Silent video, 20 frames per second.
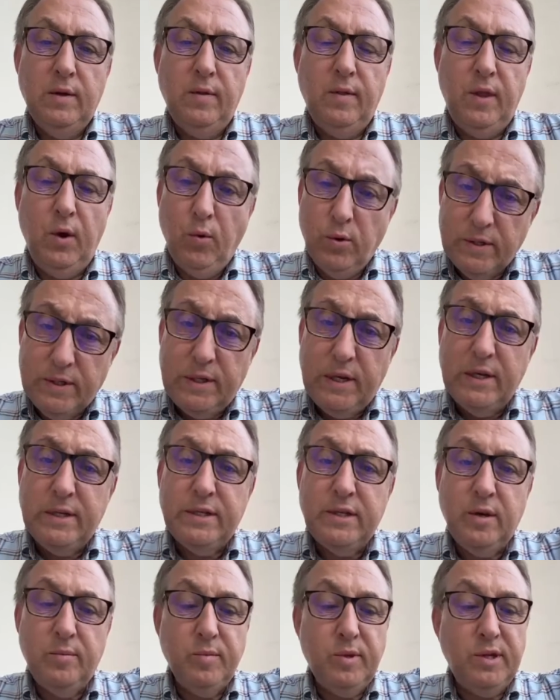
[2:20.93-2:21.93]
There was still
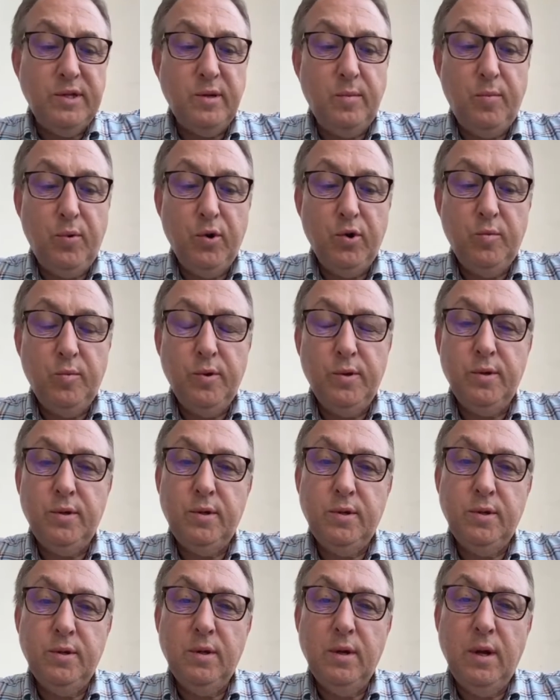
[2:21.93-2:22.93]
some
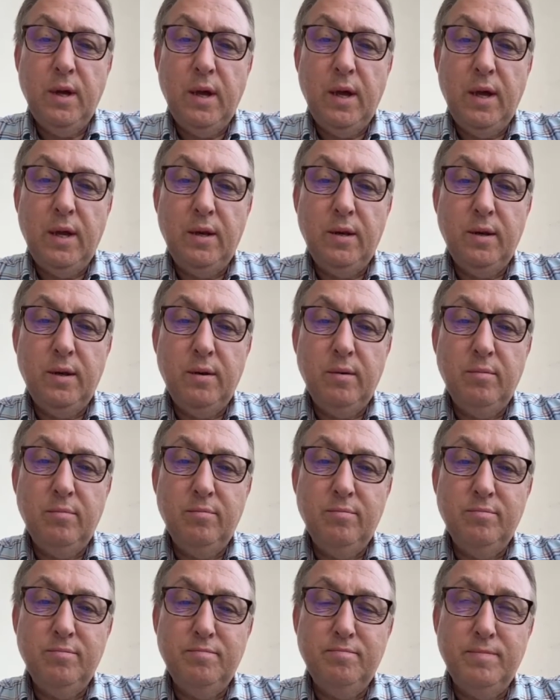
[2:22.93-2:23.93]
disappointments, and
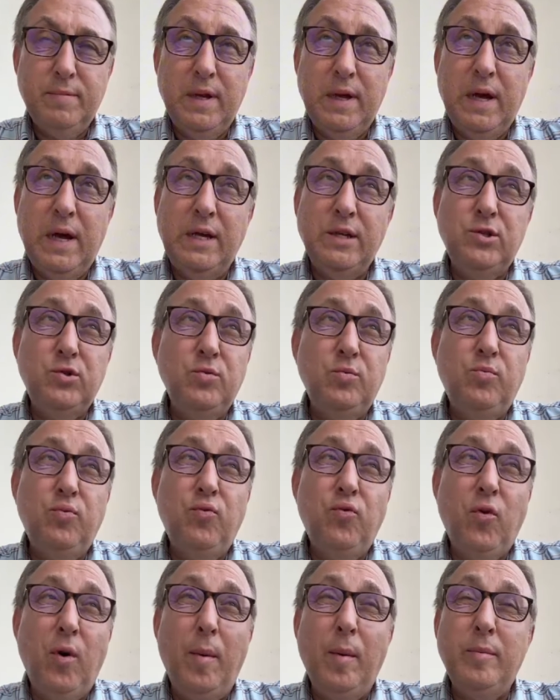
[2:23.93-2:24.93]
as you
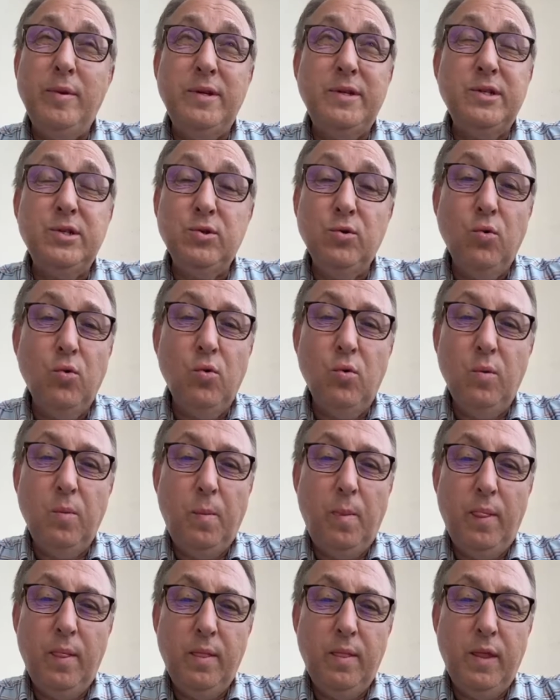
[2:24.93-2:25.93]
probably saw,
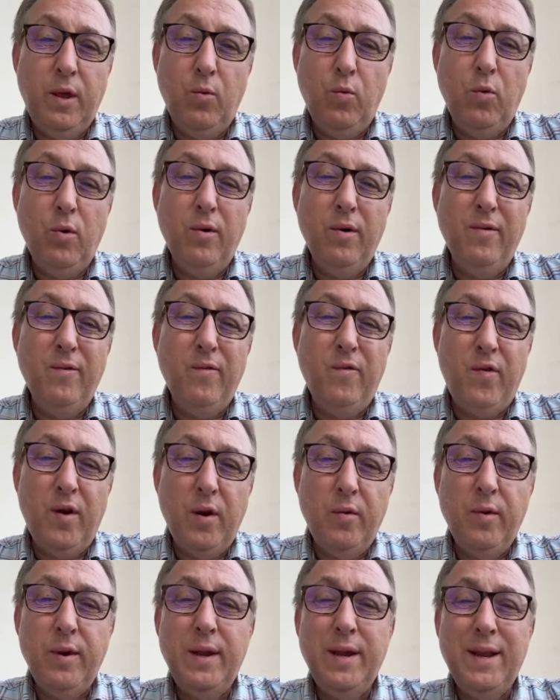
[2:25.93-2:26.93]
there were
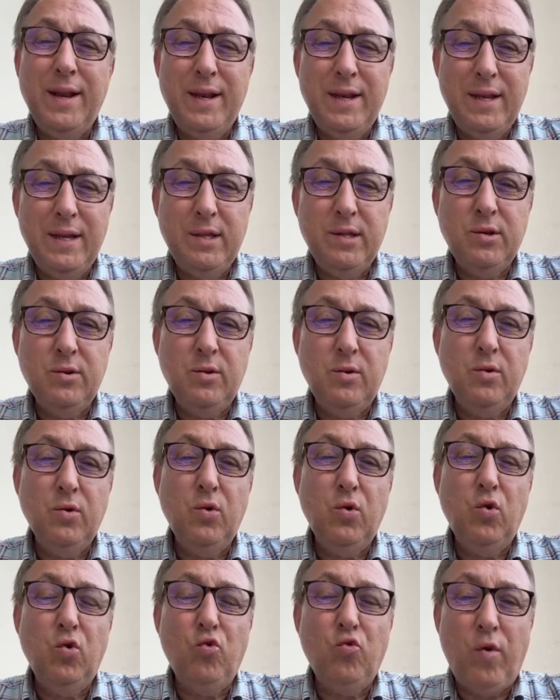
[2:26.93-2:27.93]
very little
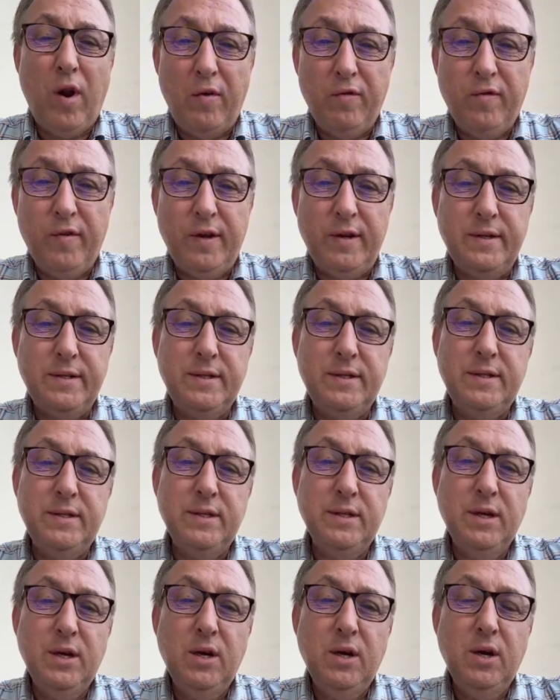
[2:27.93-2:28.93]
graphics
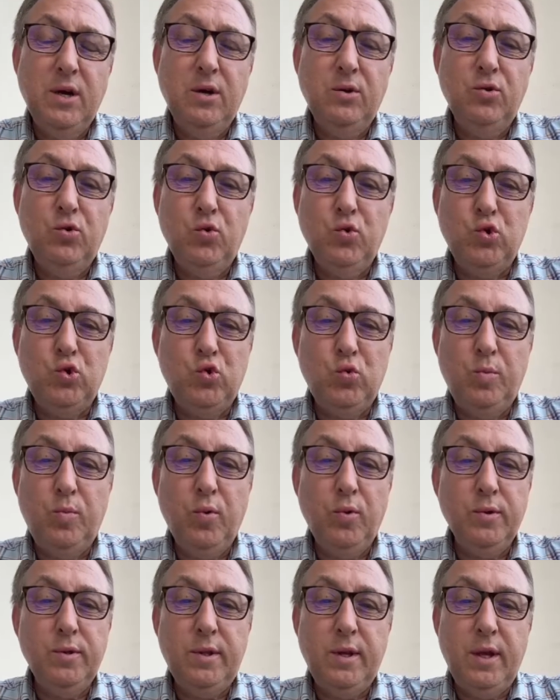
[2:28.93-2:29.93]
to
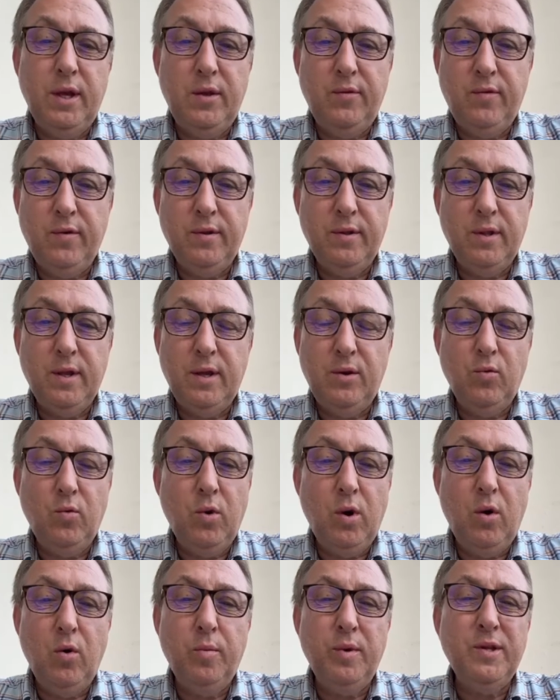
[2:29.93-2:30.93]
support the event, and
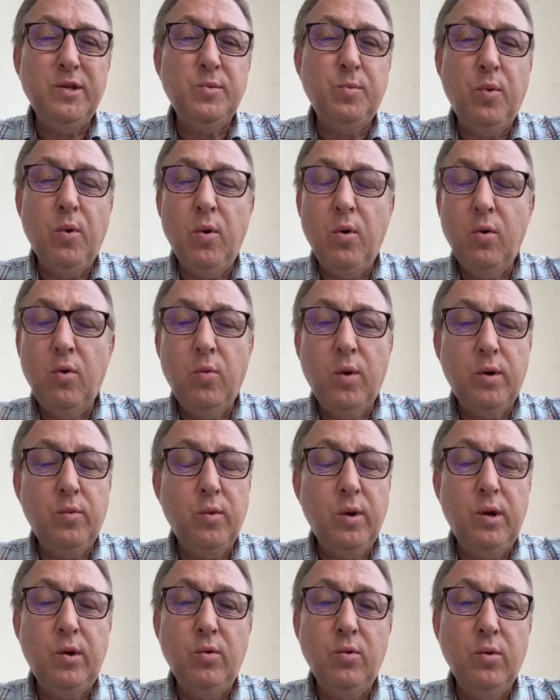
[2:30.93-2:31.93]
we're a bit spoiled when
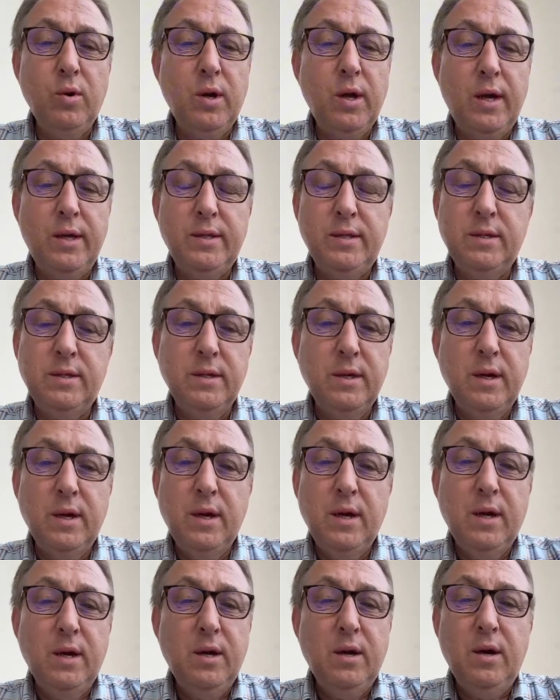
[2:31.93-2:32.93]
we look at
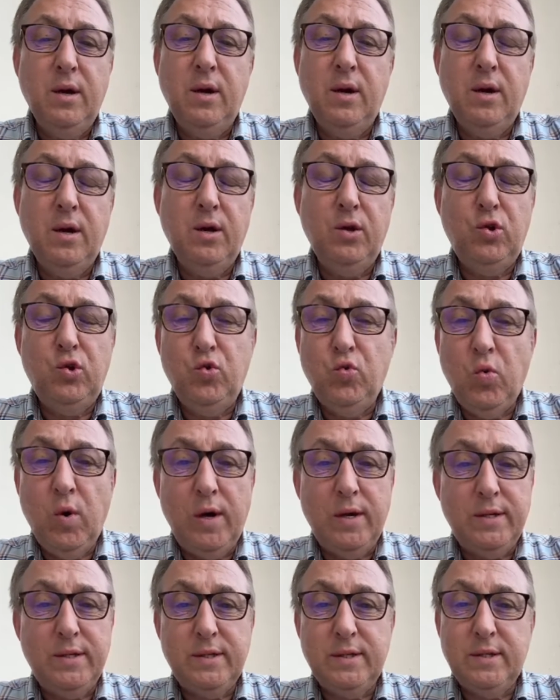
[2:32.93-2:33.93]

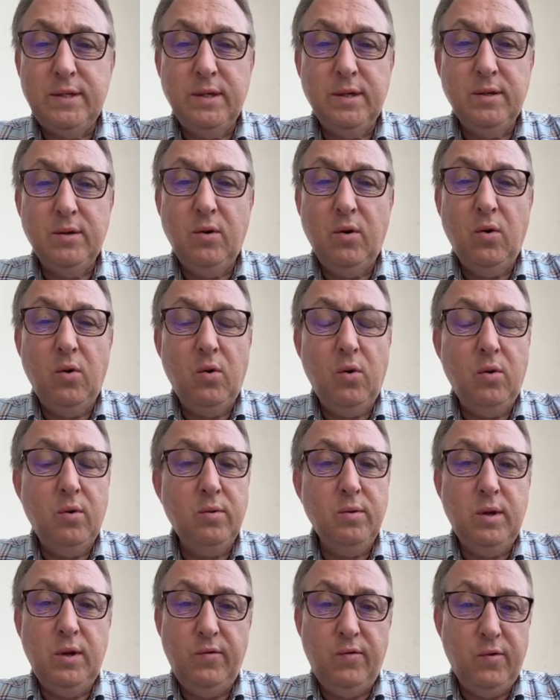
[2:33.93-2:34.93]
US or
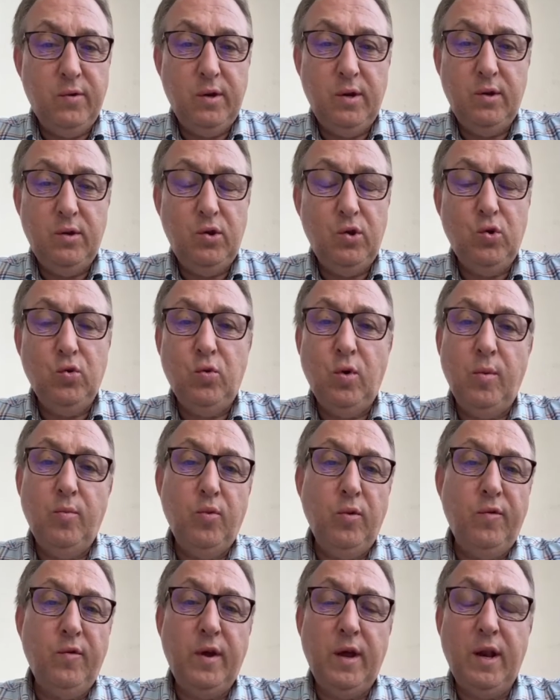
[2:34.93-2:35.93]
even in Europe
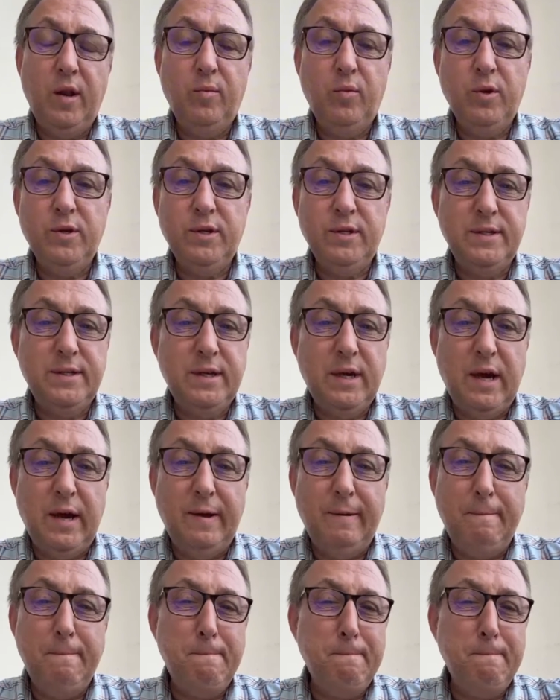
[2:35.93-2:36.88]
with Canal Plus and Sky.